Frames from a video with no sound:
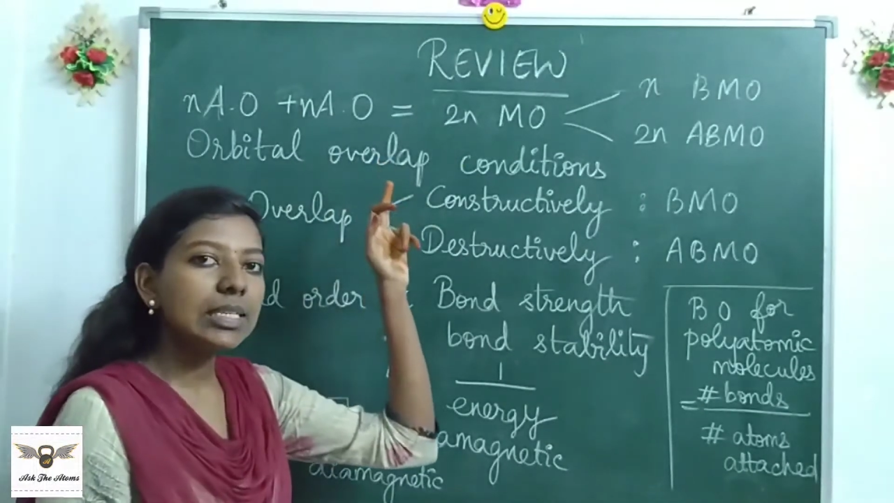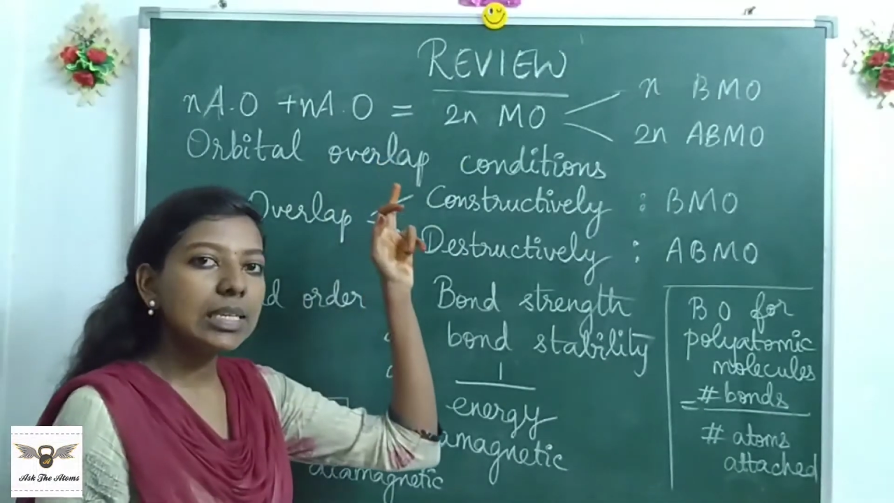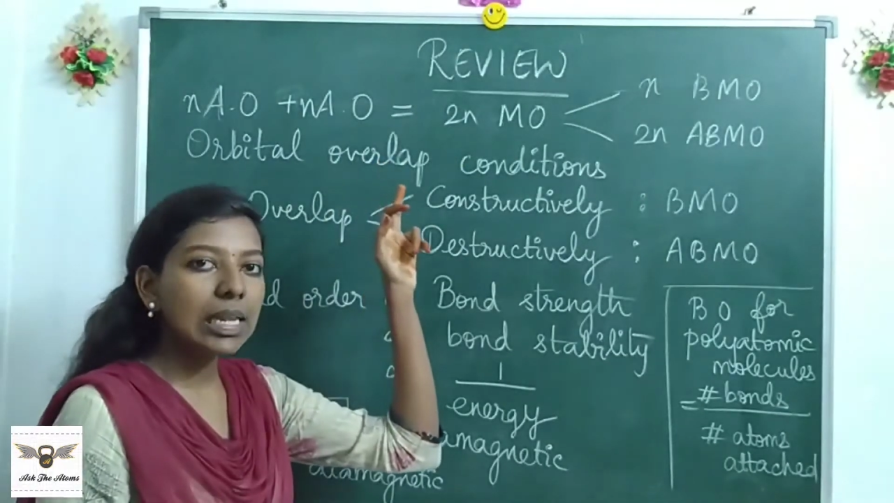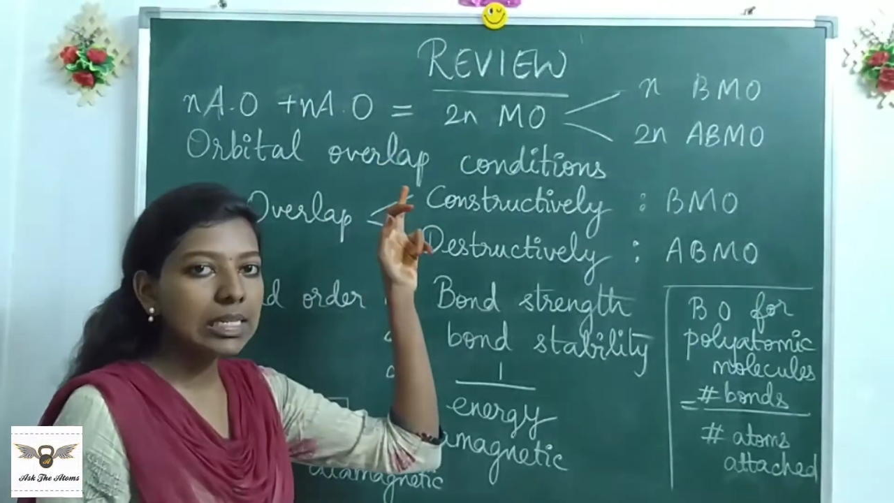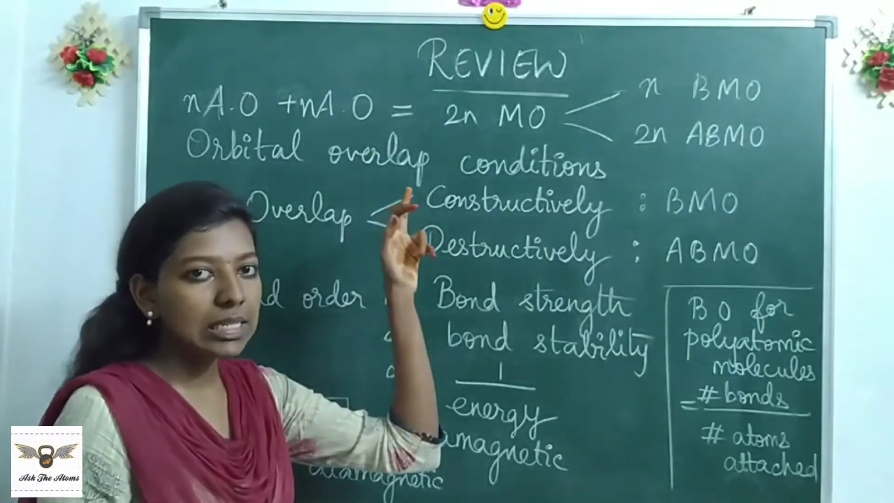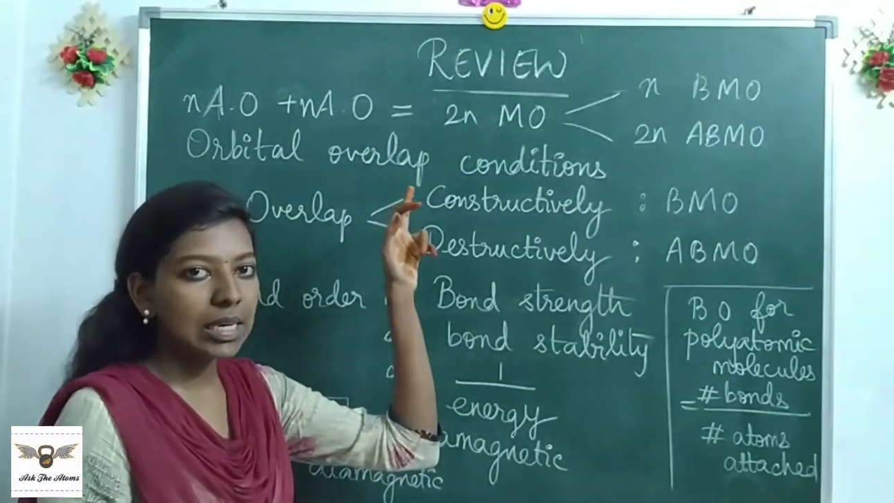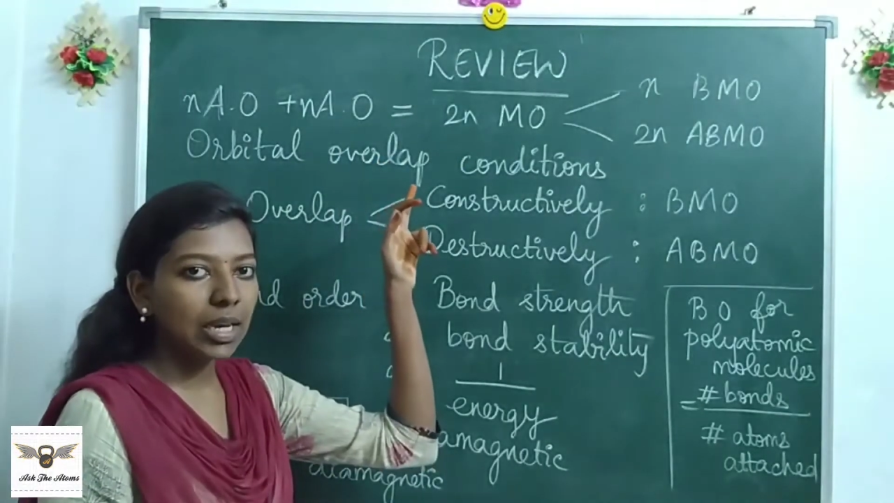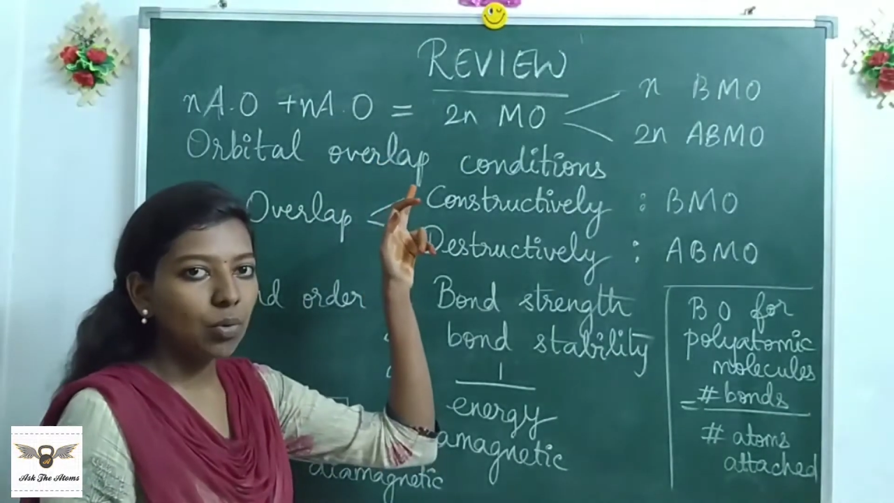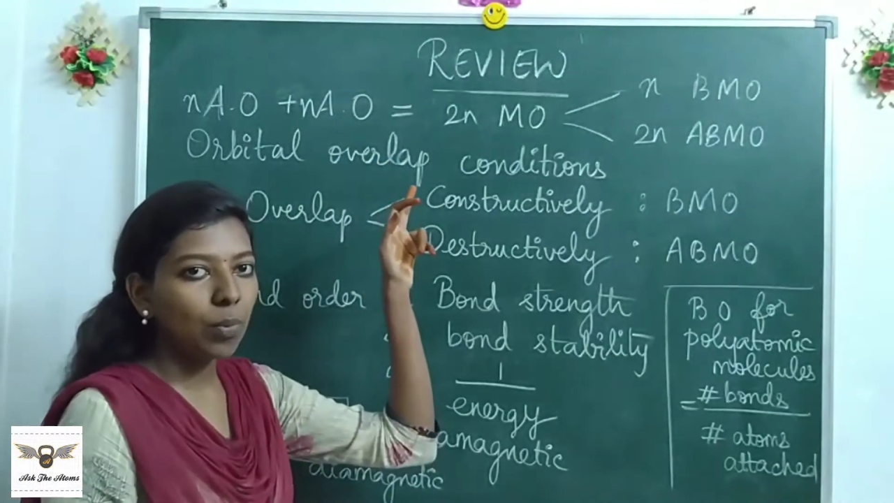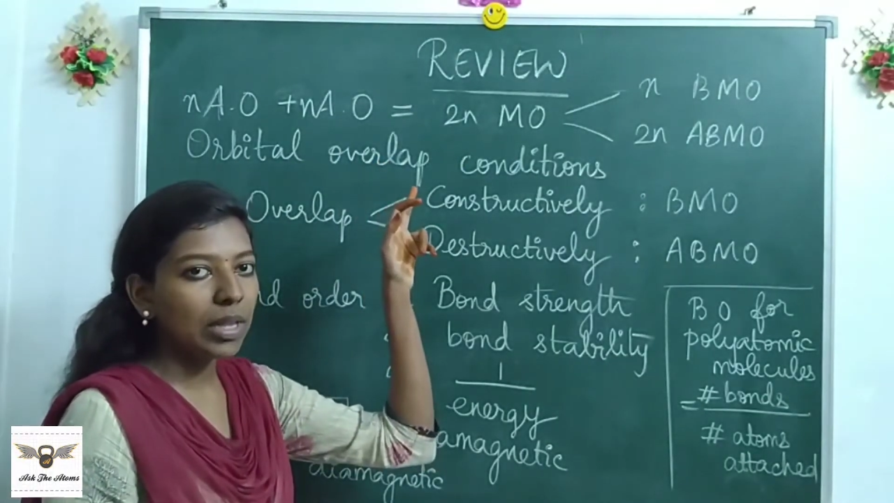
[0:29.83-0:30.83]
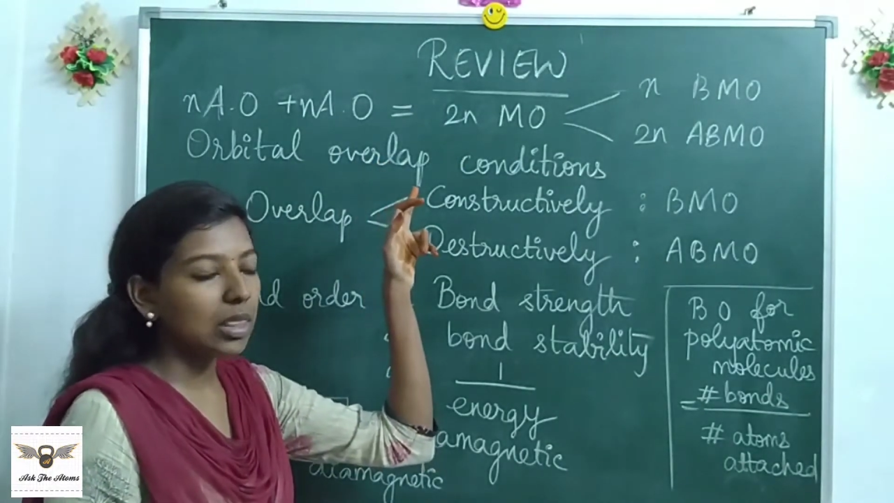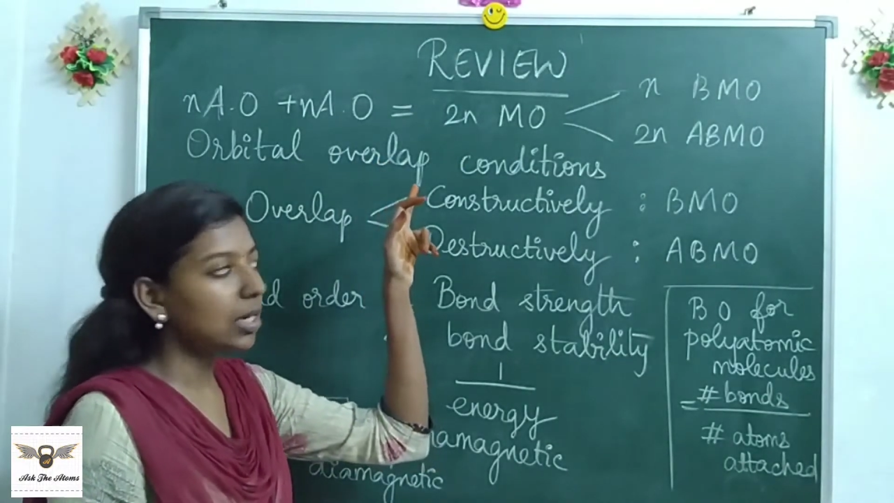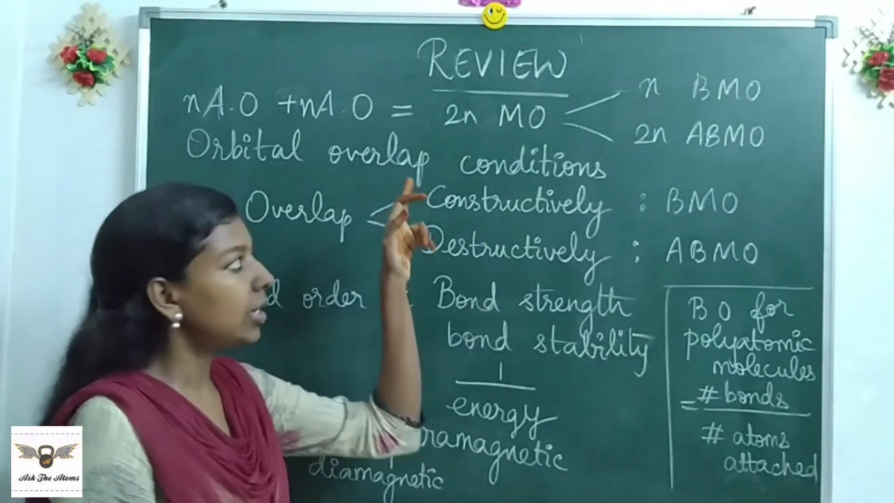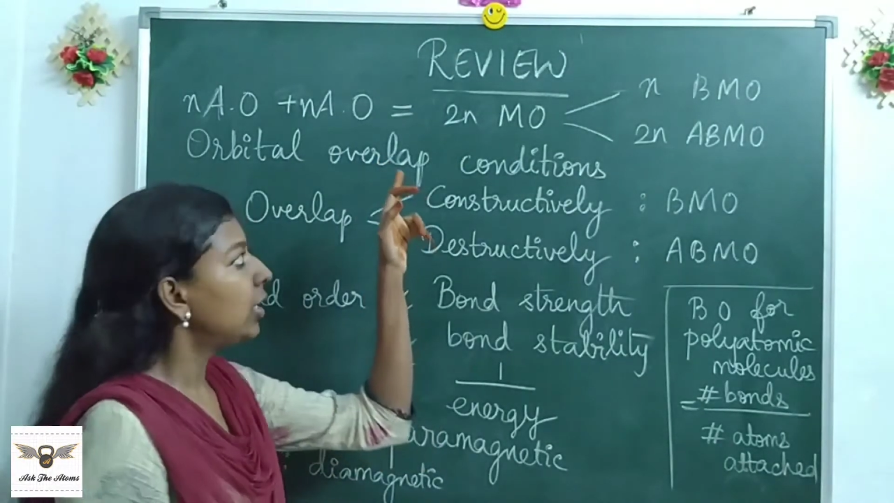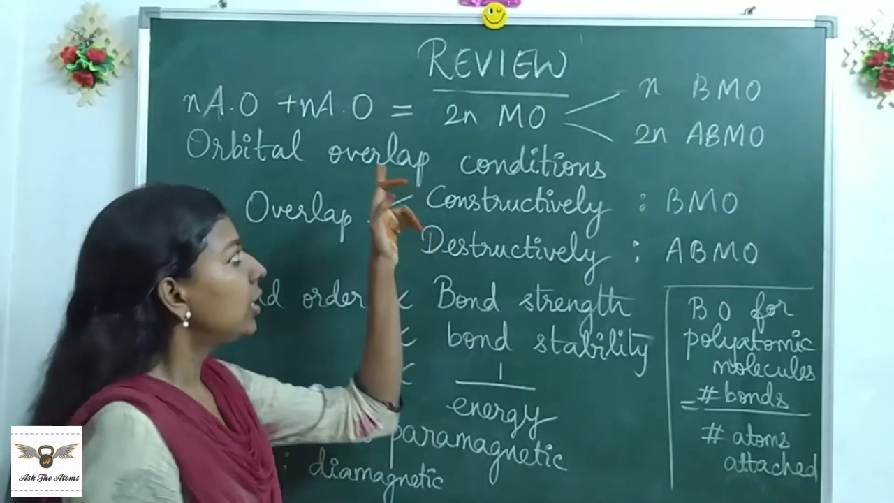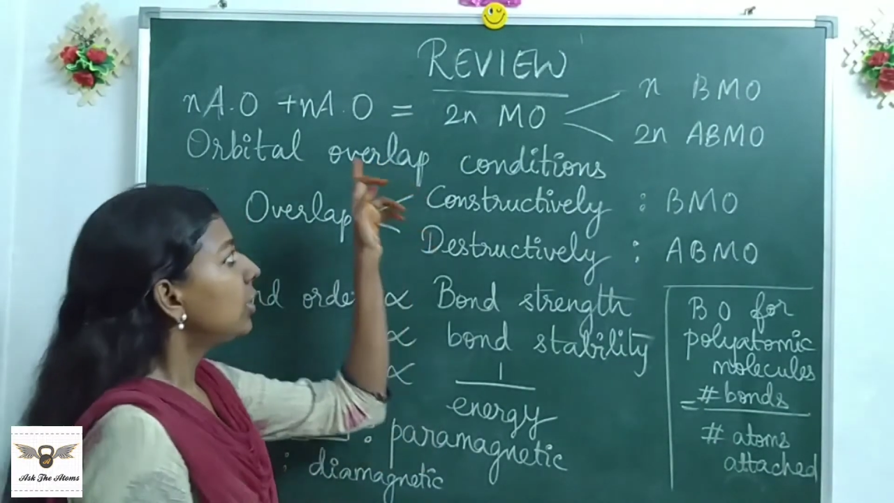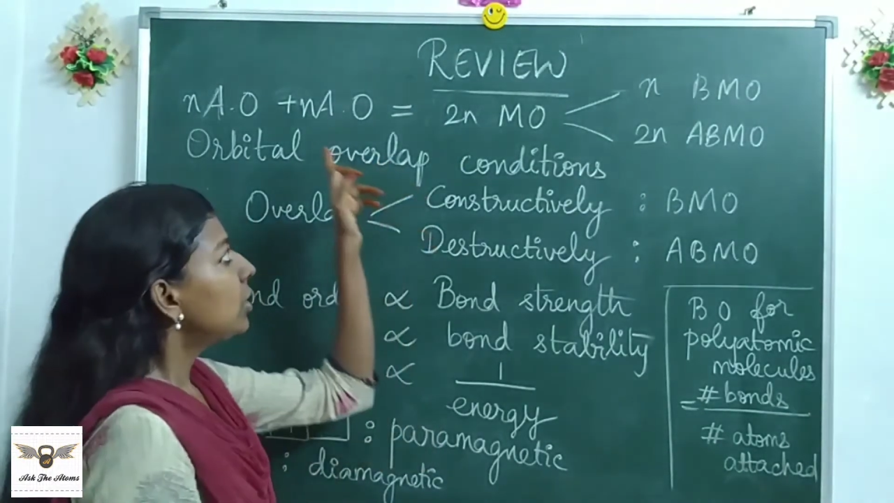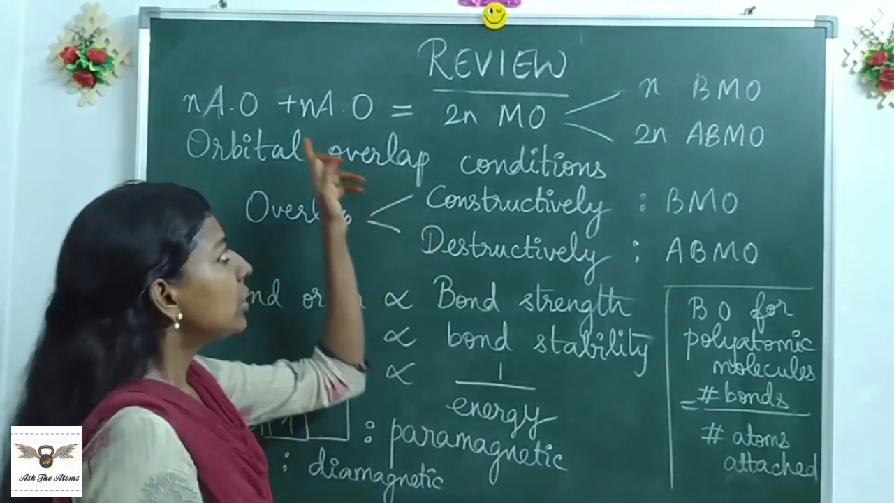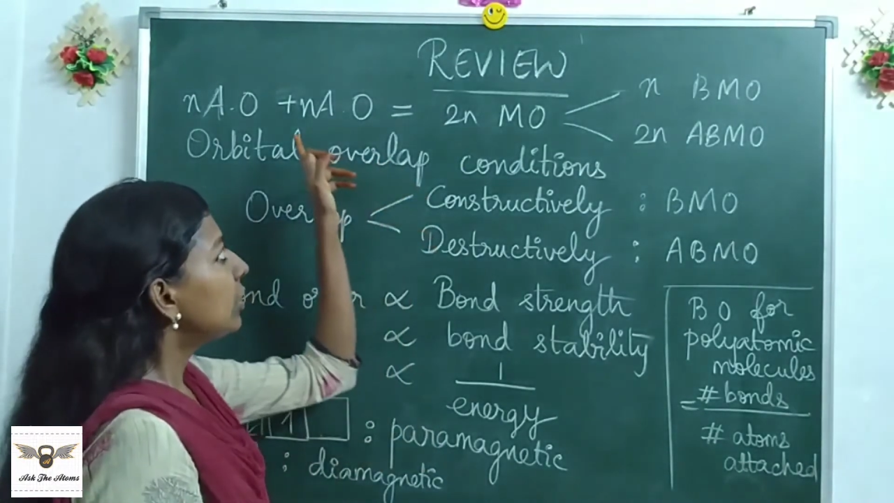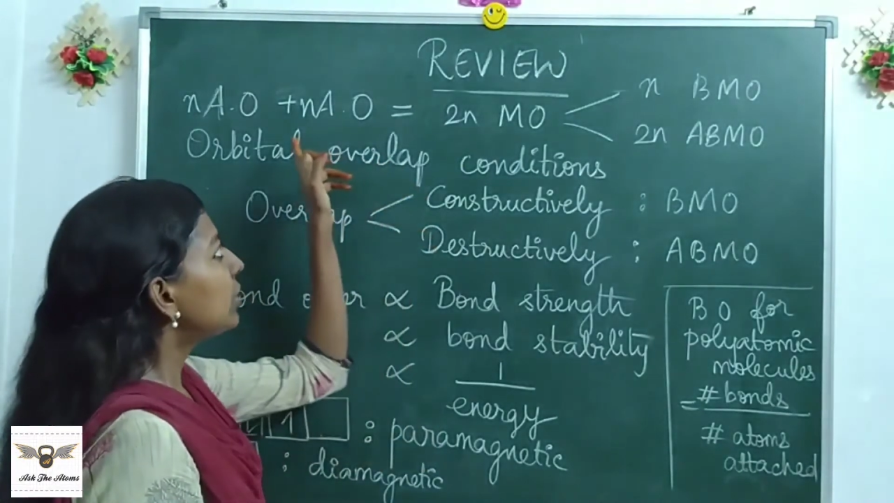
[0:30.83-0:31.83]
LCAO method.
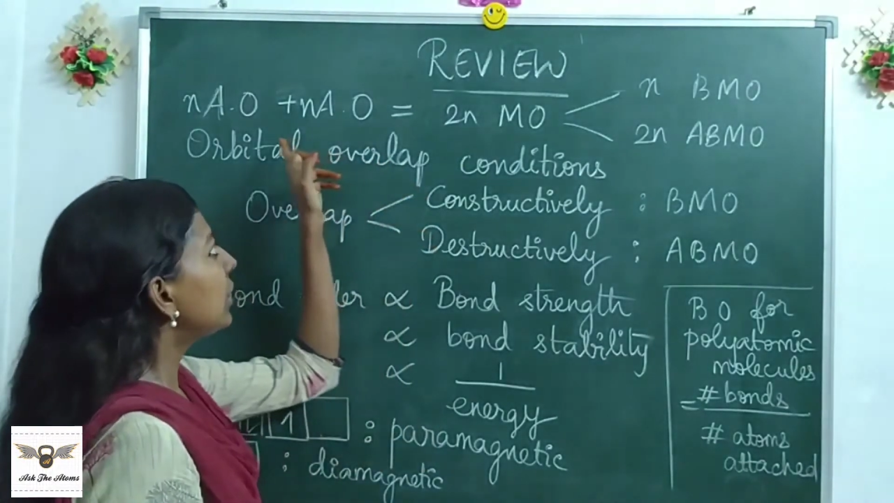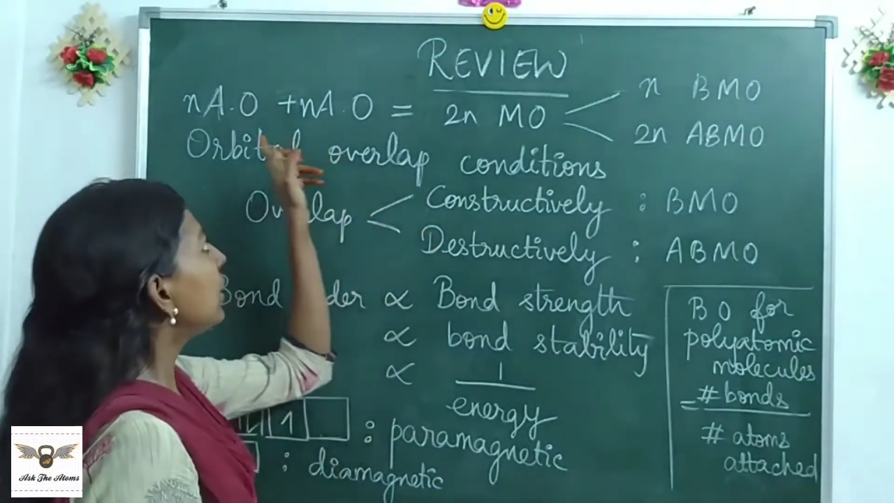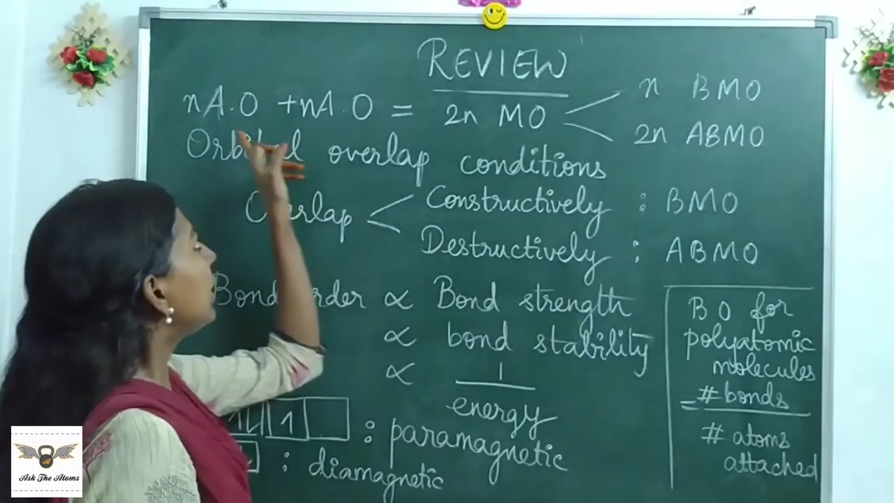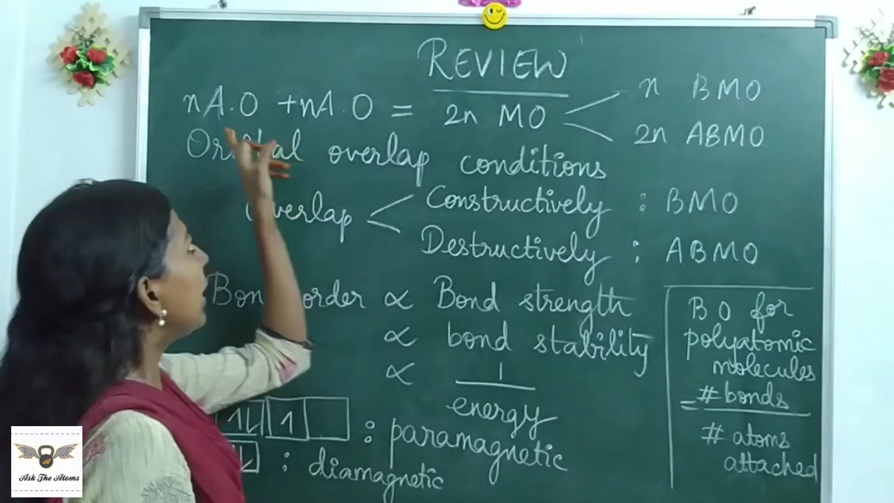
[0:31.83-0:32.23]
So you see,